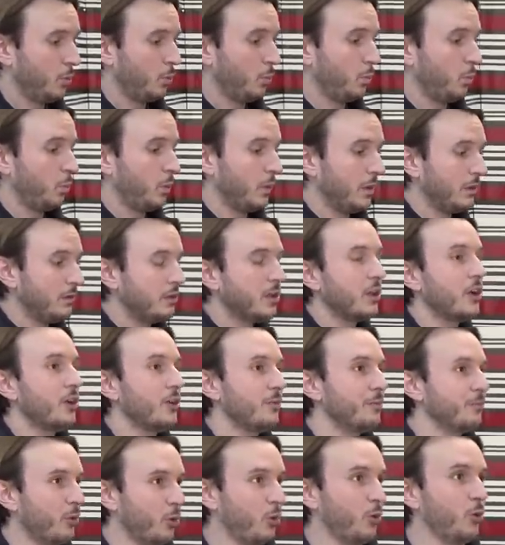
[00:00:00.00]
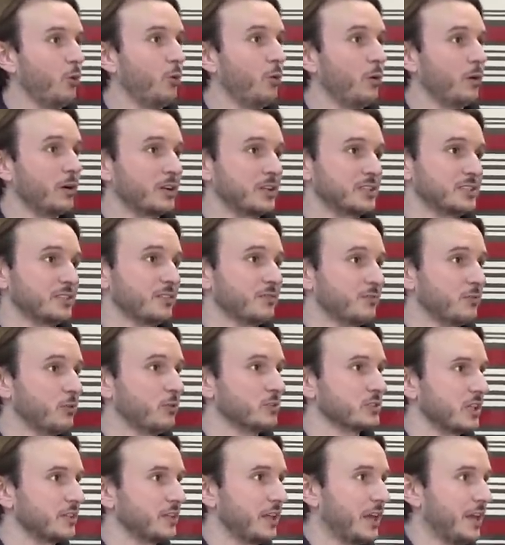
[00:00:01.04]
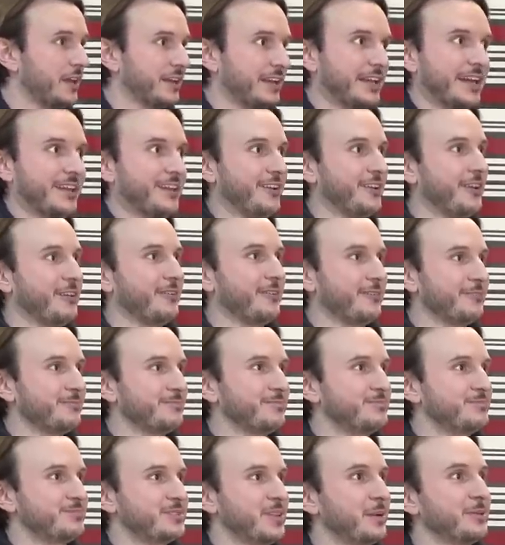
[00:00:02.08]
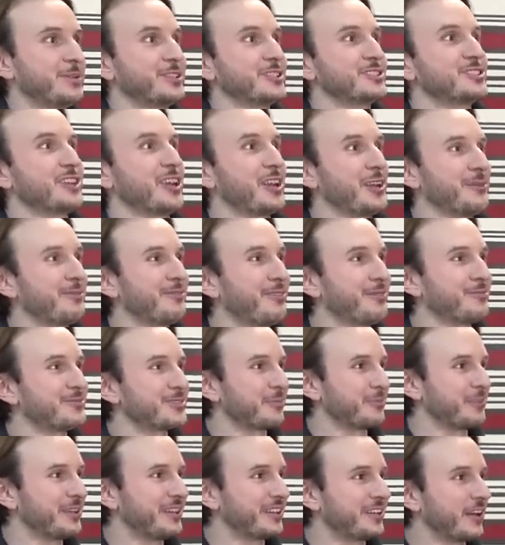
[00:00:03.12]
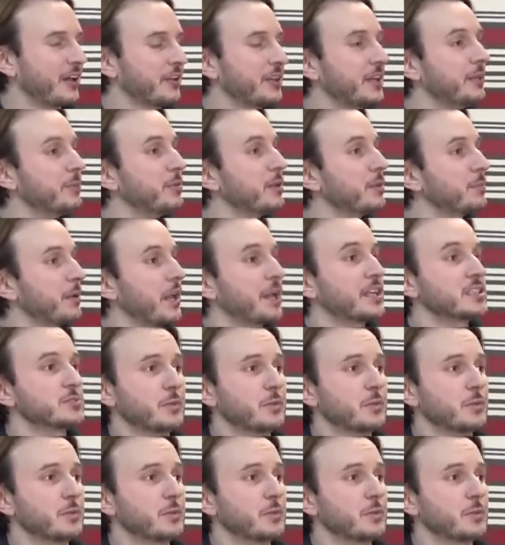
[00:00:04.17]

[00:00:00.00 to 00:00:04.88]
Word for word: We'll learn more because of course, I and again, I don't, tell me to shut up if I'm jumping the gun here, but the plan mm.